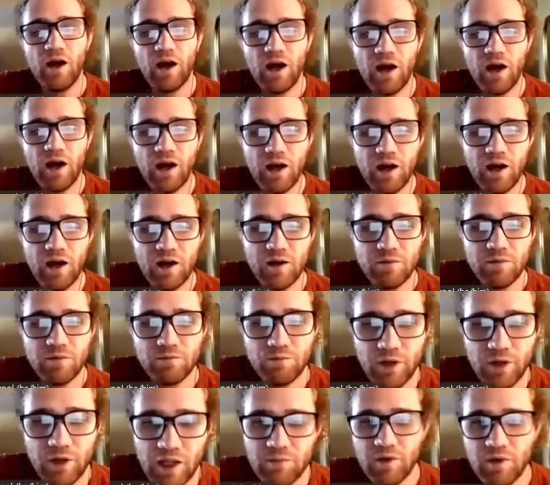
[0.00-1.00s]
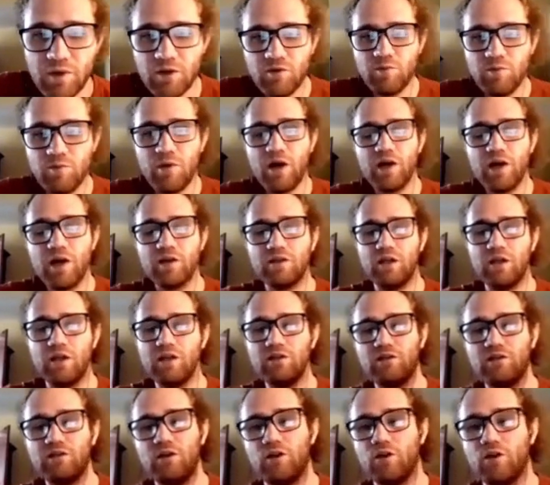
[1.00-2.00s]
Um, but let me remark that
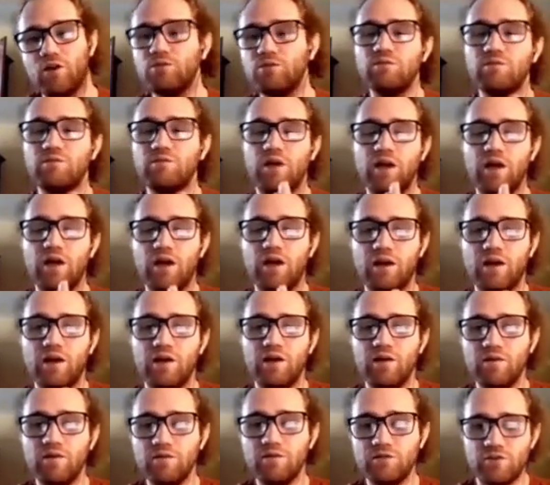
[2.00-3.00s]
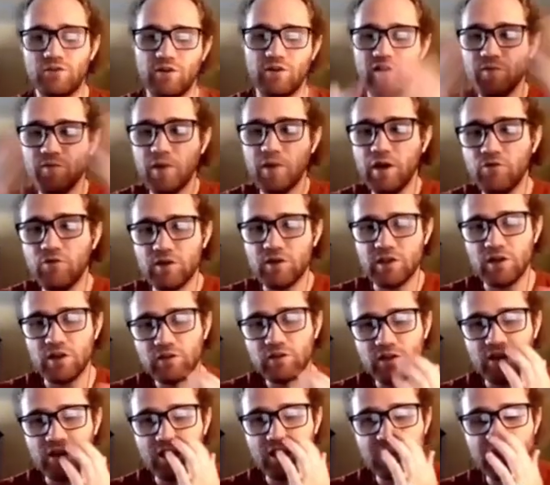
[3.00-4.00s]
you know uh, so our main
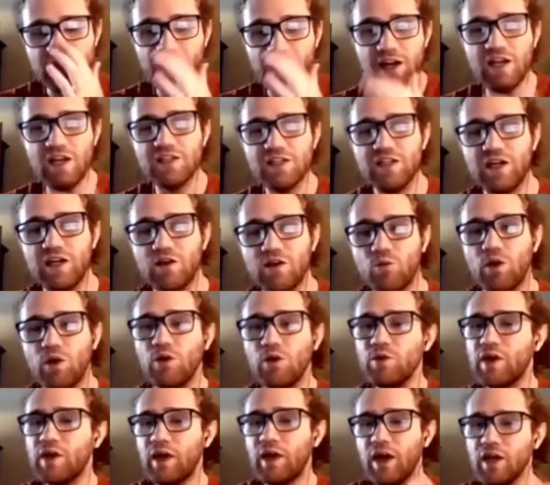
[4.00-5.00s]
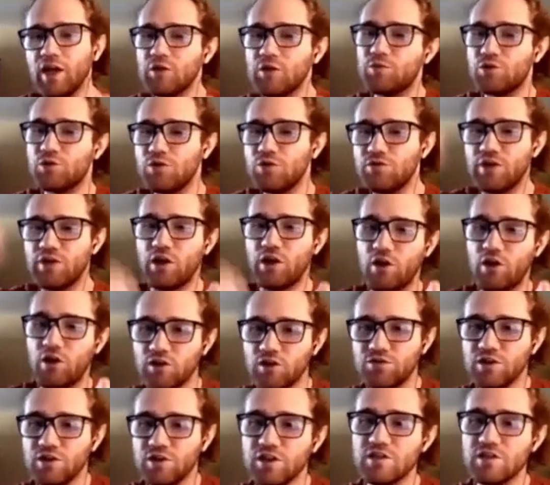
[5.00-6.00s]
result in this setting is that while we can't prove the
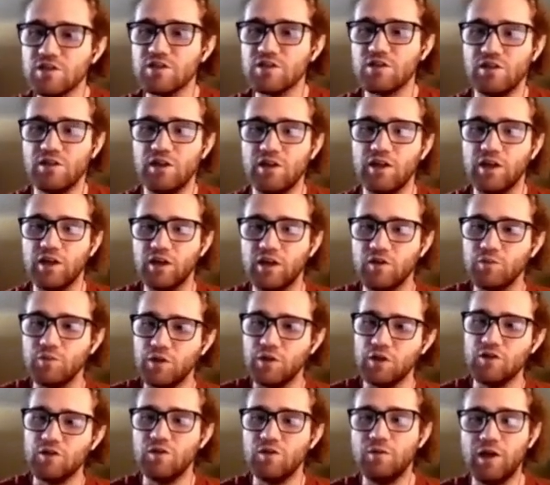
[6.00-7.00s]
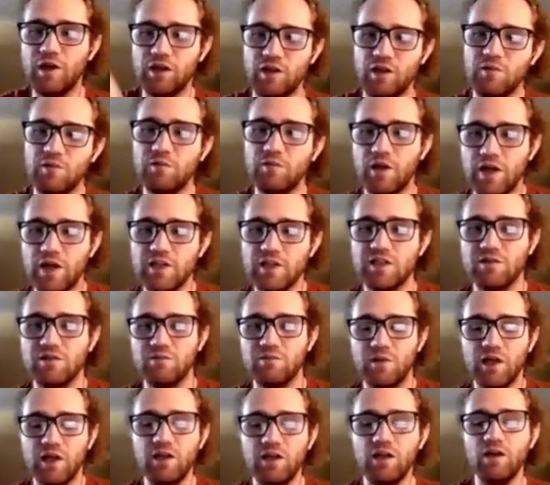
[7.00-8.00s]
converse, uh, like computational binding implies sum
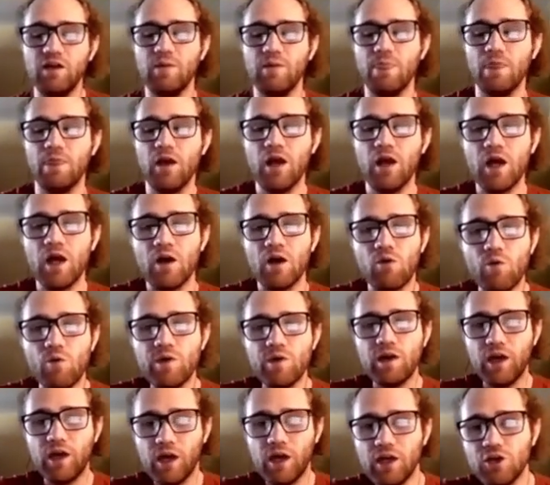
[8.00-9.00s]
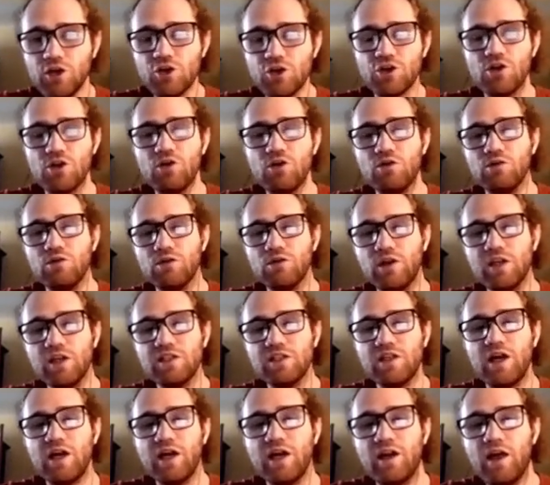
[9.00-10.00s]
binding, what we can show
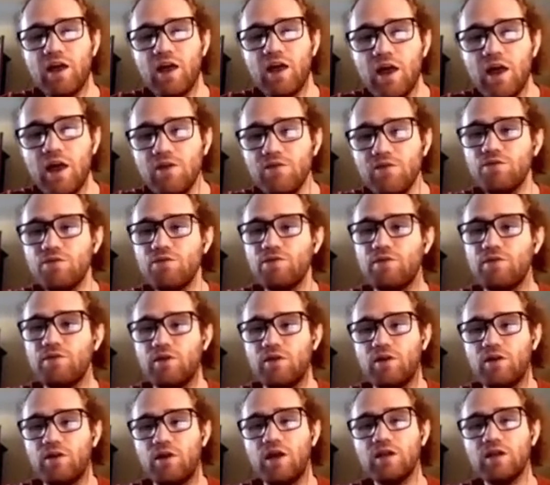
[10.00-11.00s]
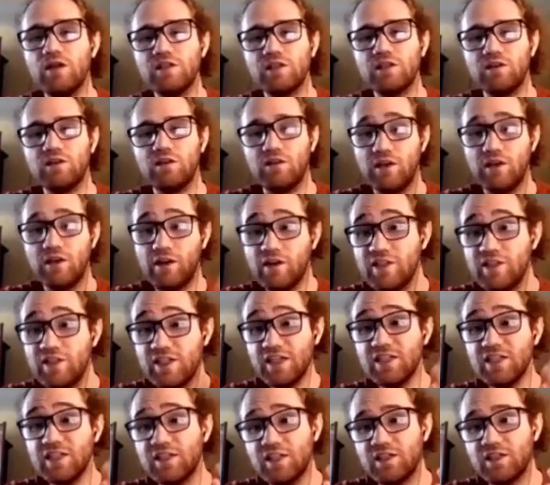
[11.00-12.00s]
is that if a, there
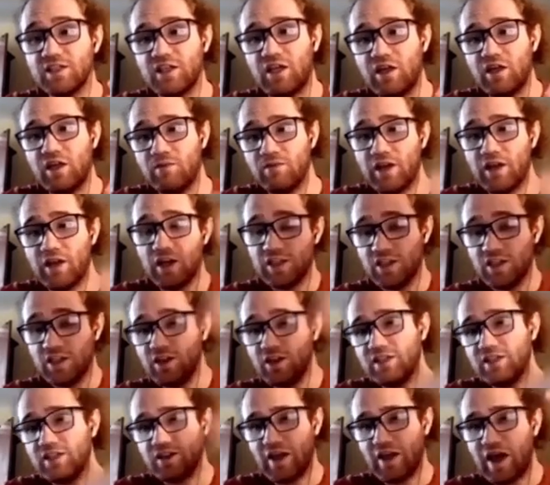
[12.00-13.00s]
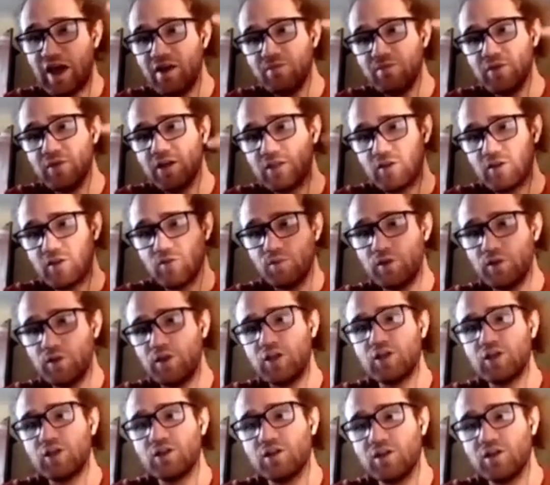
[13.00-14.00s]
exists a scheme that is in this gap that is
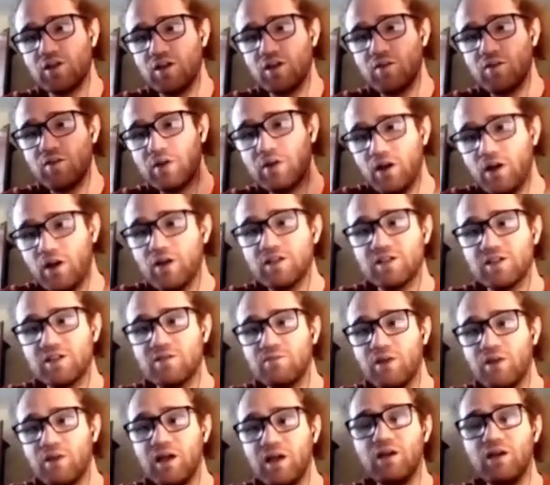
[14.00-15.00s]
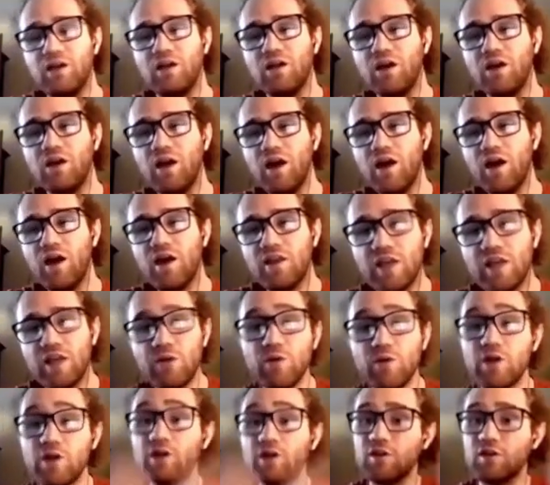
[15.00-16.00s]
computationally but not sum binding, then
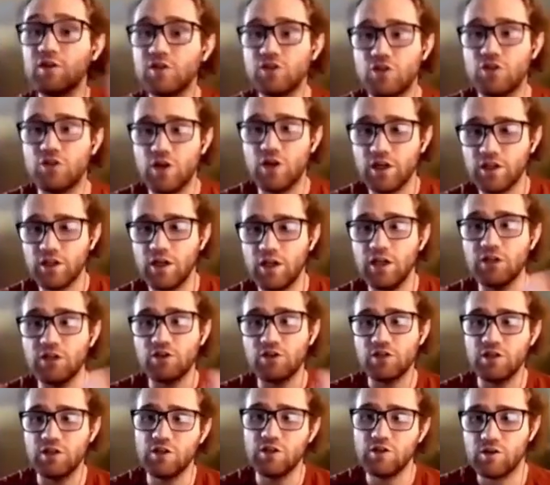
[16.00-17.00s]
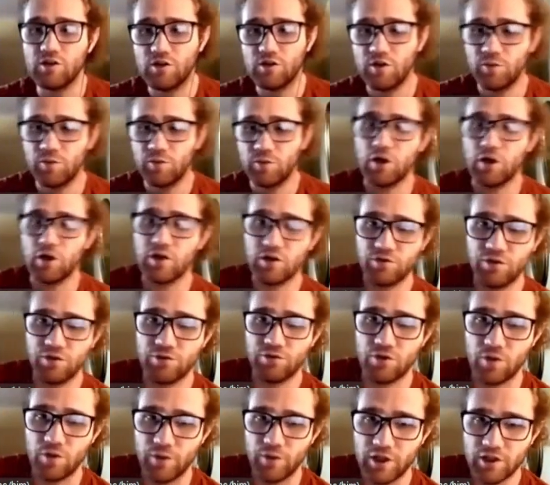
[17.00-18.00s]
we can construct interesting cryptography
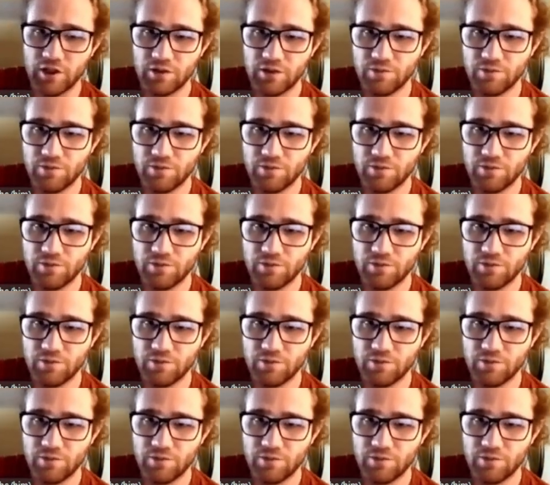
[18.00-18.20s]
from it.